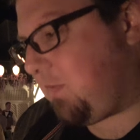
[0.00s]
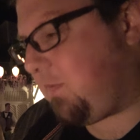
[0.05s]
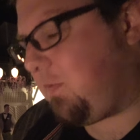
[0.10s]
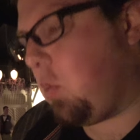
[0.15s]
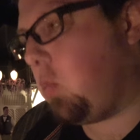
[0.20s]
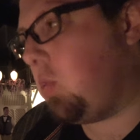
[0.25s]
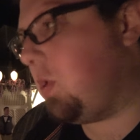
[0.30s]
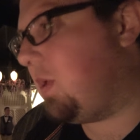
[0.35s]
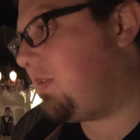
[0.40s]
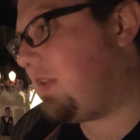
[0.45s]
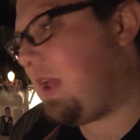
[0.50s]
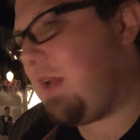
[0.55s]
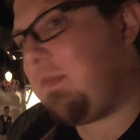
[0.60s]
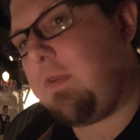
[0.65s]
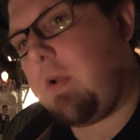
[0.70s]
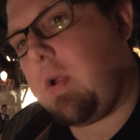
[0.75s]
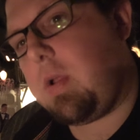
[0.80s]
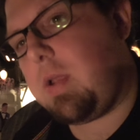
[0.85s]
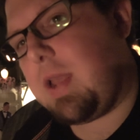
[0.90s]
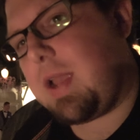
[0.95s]
a fruitless
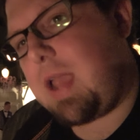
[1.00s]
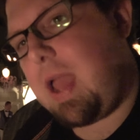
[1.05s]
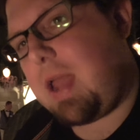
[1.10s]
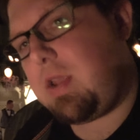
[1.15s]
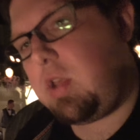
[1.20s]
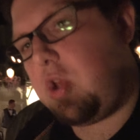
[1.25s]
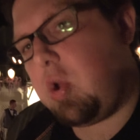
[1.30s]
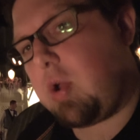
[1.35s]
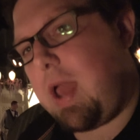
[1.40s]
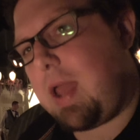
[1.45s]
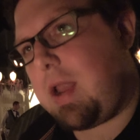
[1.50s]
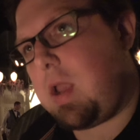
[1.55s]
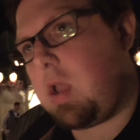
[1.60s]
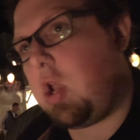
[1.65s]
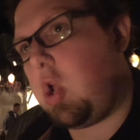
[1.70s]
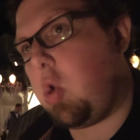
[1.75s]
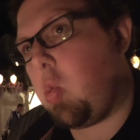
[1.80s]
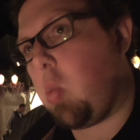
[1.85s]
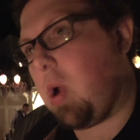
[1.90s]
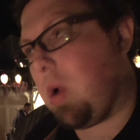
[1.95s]
effort, and it kind of you
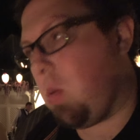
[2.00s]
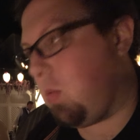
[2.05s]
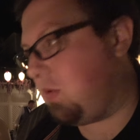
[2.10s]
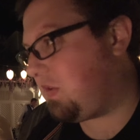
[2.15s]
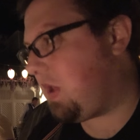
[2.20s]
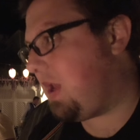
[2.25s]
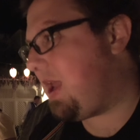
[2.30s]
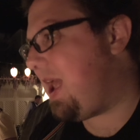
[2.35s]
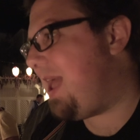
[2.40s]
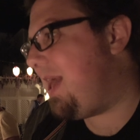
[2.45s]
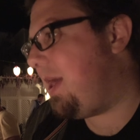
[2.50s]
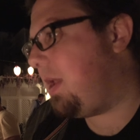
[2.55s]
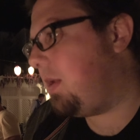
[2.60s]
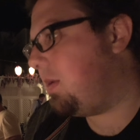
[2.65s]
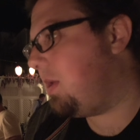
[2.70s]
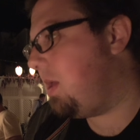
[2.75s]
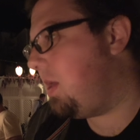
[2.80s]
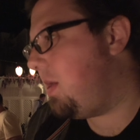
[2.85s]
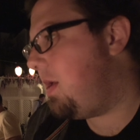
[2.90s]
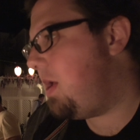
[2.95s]
knew where it was going to
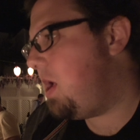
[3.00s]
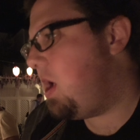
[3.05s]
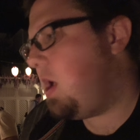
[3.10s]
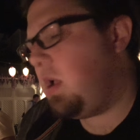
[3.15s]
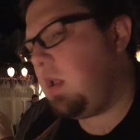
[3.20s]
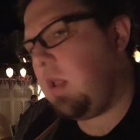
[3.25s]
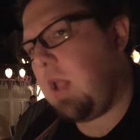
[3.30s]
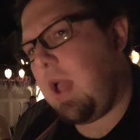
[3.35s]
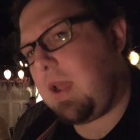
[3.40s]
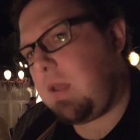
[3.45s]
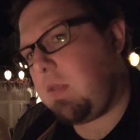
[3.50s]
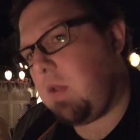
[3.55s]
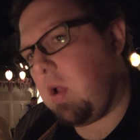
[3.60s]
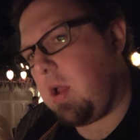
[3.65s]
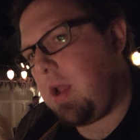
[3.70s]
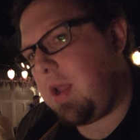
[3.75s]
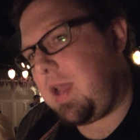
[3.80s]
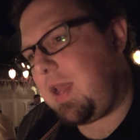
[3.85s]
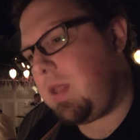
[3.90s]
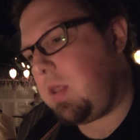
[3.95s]
end. Yeah, like they're
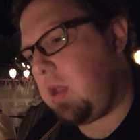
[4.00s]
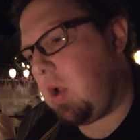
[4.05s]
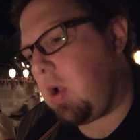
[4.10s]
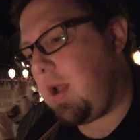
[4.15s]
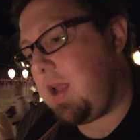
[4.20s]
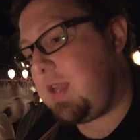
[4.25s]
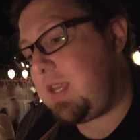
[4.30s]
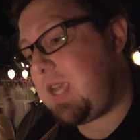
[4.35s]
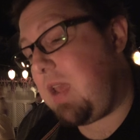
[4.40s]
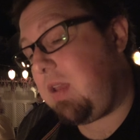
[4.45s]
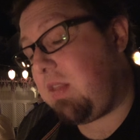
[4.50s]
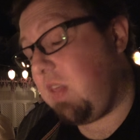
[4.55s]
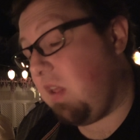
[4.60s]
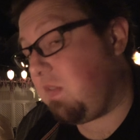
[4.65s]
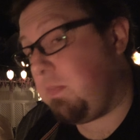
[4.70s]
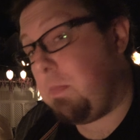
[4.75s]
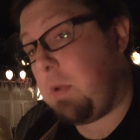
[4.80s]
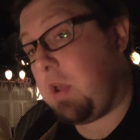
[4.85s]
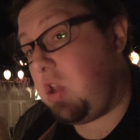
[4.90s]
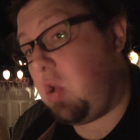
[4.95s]
gonna take
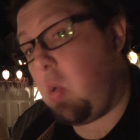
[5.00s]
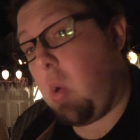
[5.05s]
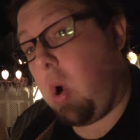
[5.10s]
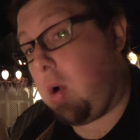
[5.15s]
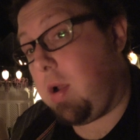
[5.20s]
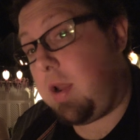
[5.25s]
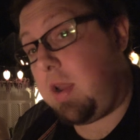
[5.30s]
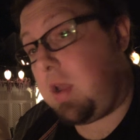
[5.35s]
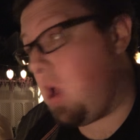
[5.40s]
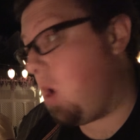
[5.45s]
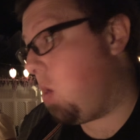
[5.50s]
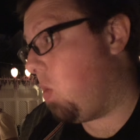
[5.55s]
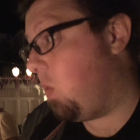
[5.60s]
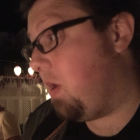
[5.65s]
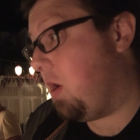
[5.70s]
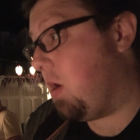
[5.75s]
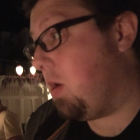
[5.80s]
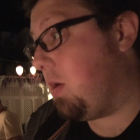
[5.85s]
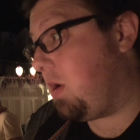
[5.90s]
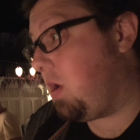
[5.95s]
this, but you already know
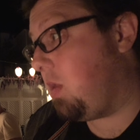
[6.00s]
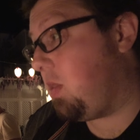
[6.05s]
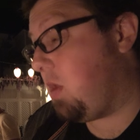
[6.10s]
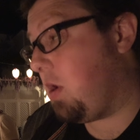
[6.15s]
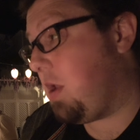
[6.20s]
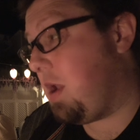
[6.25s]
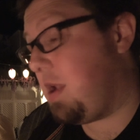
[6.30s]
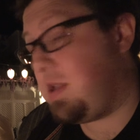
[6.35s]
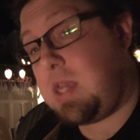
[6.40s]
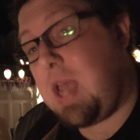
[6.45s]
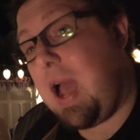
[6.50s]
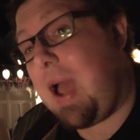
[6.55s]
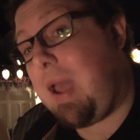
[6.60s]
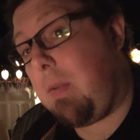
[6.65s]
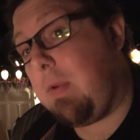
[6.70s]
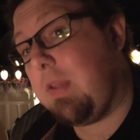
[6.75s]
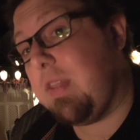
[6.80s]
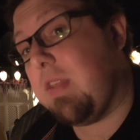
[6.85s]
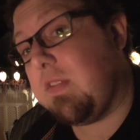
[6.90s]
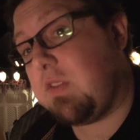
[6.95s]
they're gonna
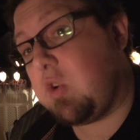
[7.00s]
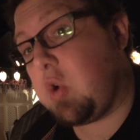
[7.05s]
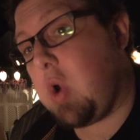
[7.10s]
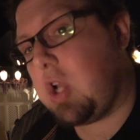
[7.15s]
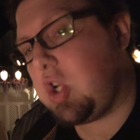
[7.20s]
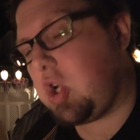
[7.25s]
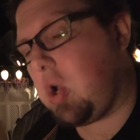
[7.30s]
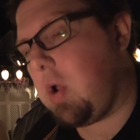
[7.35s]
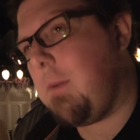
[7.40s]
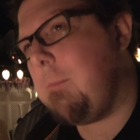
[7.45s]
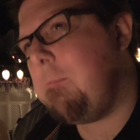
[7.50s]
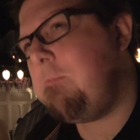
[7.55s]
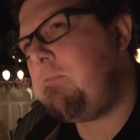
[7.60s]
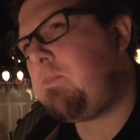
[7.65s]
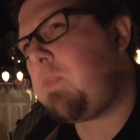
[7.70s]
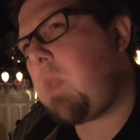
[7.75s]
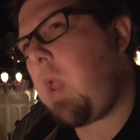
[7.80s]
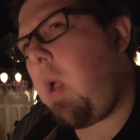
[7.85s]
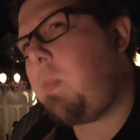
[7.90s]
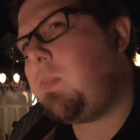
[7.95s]
die with this treasure.
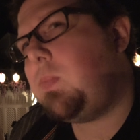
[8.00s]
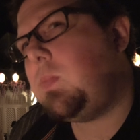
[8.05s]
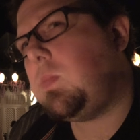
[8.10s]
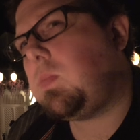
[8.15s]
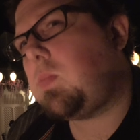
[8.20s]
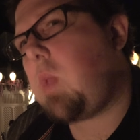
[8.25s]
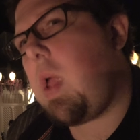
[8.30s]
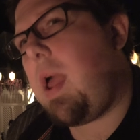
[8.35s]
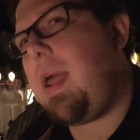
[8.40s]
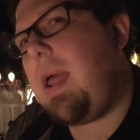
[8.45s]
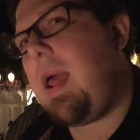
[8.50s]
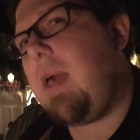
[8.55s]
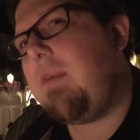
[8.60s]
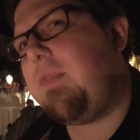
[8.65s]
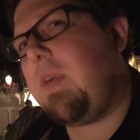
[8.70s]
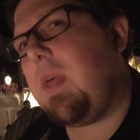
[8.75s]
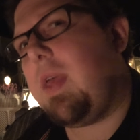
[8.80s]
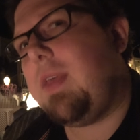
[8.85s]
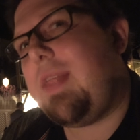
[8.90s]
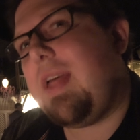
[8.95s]
And I
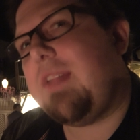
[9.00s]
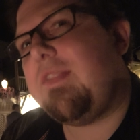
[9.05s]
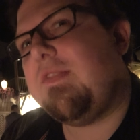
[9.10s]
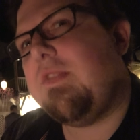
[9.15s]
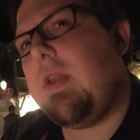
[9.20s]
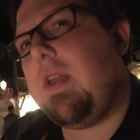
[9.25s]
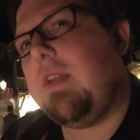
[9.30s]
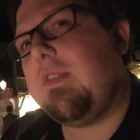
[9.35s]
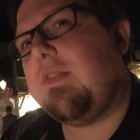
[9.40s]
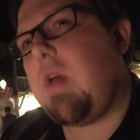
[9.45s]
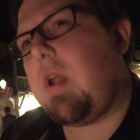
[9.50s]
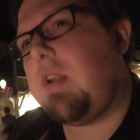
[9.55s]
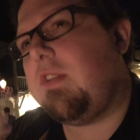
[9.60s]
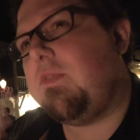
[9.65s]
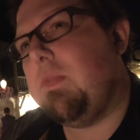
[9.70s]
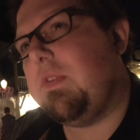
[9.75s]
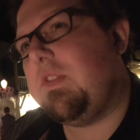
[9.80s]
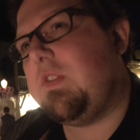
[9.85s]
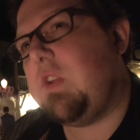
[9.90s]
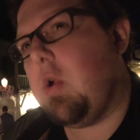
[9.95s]
feel like it's not
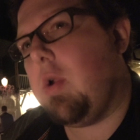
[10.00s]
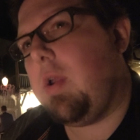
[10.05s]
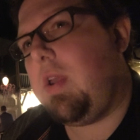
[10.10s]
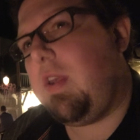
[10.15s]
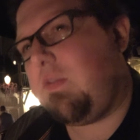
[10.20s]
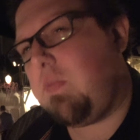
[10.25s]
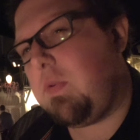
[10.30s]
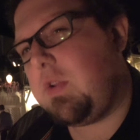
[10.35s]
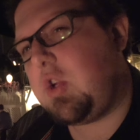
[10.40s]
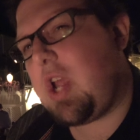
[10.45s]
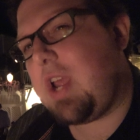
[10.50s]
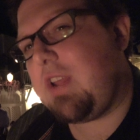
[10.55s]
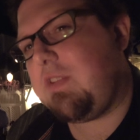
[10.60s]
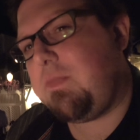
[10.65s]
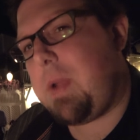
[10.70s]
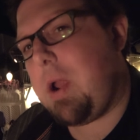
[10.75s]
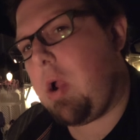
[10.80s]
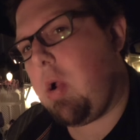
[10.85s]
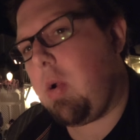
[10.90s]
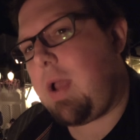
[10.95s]
as mysterious with Jack
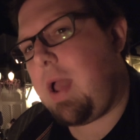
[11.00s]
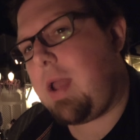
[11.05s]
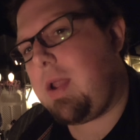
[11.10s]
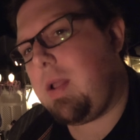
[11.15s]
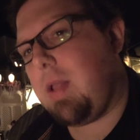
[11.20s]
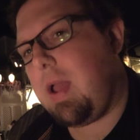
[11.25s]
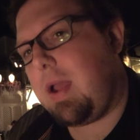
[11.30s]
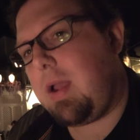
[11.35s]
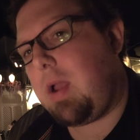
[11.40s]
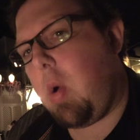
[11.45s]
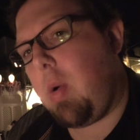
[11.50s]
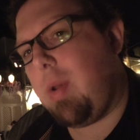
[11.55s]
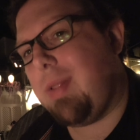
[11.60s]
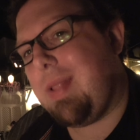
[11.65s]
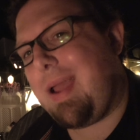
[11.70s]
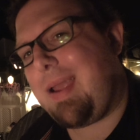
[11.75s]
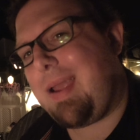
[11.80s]
Sparrow kind of like going